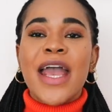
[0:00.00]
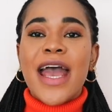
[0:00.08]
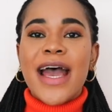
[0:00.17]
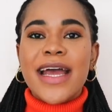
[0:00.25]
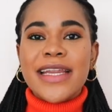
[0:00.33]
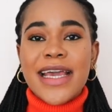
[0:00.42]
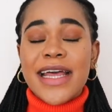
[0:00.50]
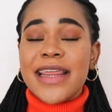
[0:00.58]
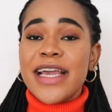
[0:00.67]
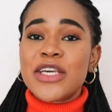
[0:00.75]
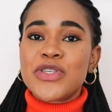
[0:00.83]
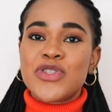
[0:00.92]
And yeah,
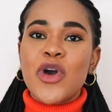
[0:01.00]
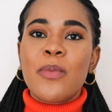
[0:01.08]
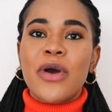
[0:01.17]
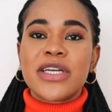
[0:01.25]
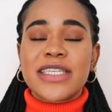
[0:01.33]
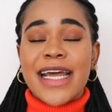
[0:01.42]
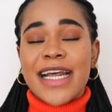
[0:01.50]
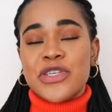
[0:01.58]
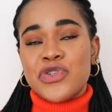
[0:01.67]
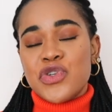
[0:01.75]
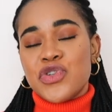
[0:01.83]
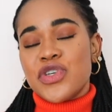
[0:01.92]
thank you so much, and
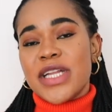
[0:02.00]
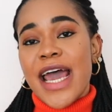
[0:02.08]
as usual,